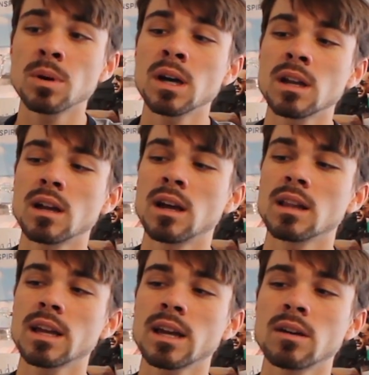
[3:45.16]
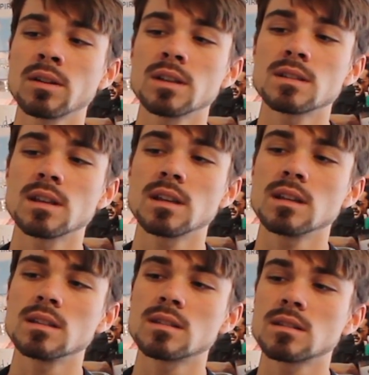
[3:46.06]
but I like how he is that
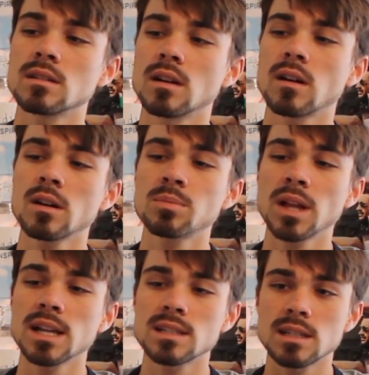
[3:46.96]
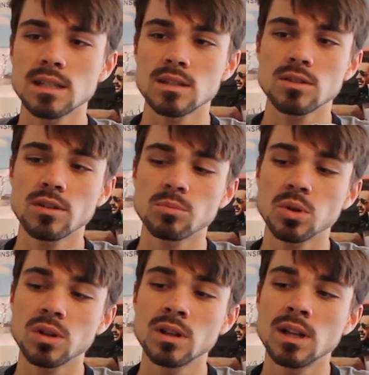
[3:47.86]
he's hard plastic, he's
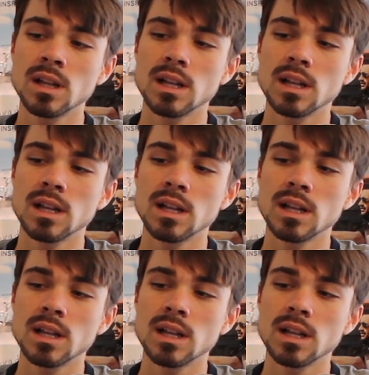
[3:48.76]
durable,